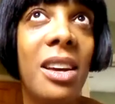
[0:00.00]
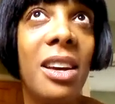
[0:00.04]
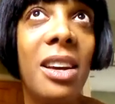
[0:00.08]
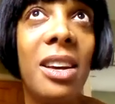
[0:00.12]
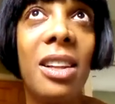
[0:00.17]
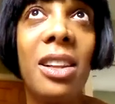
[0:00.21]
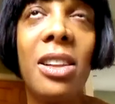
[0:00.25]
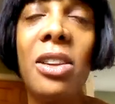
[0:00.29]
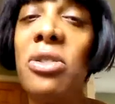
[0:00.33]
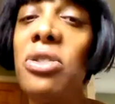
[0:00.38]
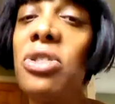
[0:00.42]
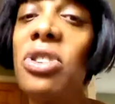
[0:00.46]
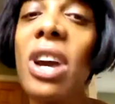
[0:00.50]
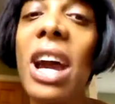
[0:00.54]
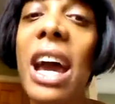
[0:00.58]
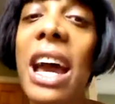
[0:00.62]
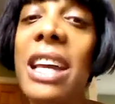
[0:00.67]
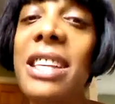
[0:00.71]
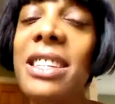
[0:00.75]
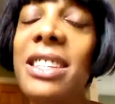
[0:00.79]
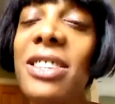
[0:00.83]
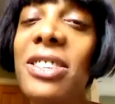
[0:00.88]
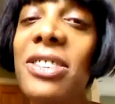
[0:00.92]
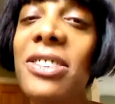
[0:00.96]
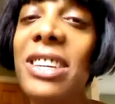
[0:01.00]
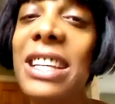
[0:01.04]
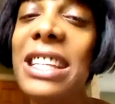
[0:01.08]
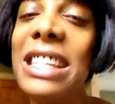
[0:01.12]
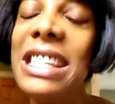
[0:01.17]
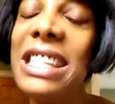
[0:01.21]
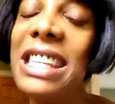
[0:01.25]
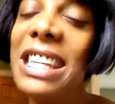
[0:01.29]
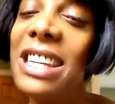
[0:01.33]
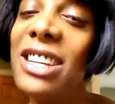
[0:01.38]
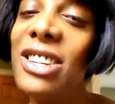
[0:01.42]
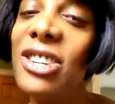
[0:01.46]
Close your eyes and you can
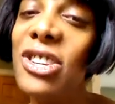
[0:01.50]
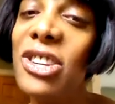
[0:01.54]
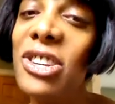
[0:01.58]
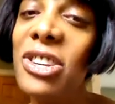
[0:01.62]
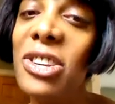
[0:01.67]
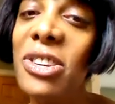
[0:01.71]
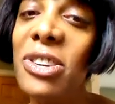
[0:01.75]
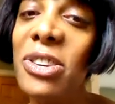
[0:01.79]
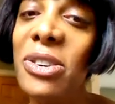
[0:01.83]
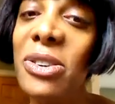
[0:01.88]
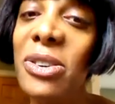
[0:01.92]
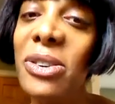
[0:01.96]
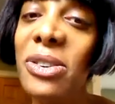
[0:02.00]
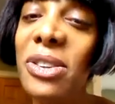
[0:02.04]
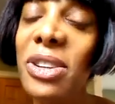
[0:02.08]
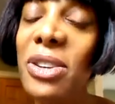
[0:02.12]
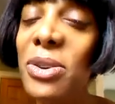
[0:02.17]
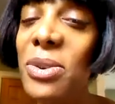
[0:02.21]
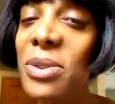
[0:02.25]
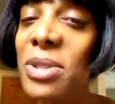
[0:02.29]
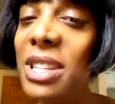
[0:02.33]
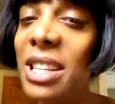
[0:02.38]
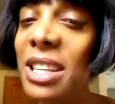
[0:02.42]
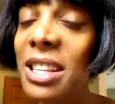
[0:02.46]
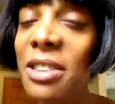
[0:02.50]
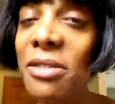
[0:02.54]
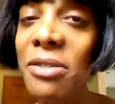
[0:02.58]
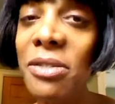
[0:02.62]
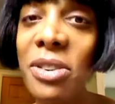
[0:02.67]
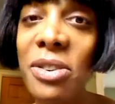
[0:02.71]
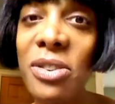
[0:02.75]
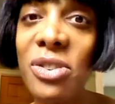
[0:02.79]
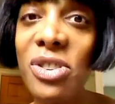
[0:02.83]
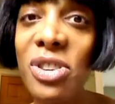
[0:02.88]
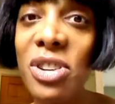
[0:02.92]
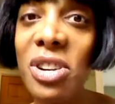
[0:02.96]
see it too. You'll see the
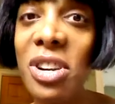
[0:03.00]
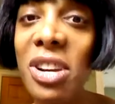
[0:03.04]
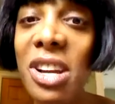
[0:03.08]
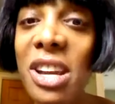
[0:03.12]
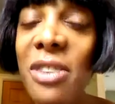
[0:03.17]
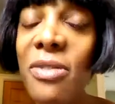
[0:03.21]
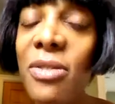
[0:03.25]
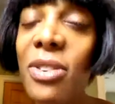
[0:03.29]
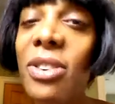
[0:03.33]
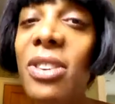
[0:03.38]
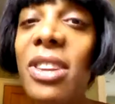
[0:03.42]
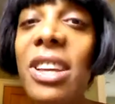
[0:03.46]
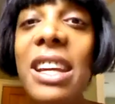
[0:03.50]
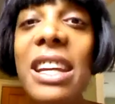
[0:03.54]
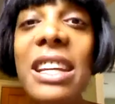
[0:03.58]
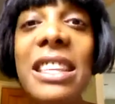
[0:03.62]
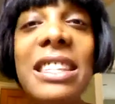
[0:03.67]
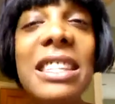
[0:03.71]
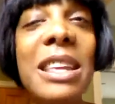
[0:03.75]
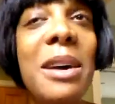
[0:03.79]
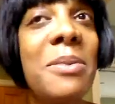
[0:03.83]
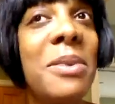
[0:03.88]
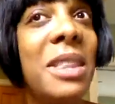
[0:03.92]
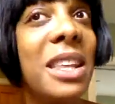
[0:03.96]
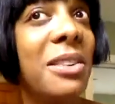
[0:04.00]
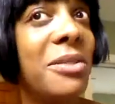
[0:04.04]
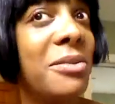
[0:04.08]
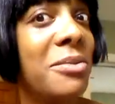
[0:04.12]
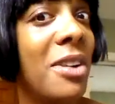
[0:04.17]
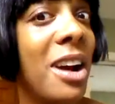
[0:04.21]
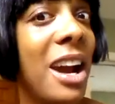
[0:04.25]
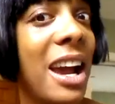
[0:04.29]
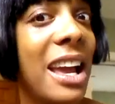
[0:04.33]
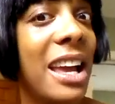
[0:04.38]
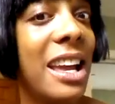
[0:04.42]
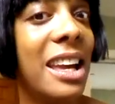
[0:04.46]
future if you look at something
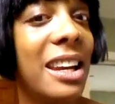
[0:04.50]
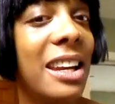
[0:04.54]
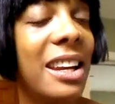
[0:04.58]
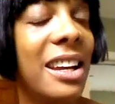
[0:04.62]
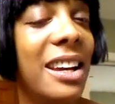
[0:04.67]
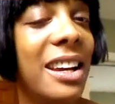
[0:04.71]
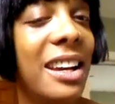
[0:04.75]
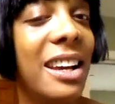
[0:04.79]
right.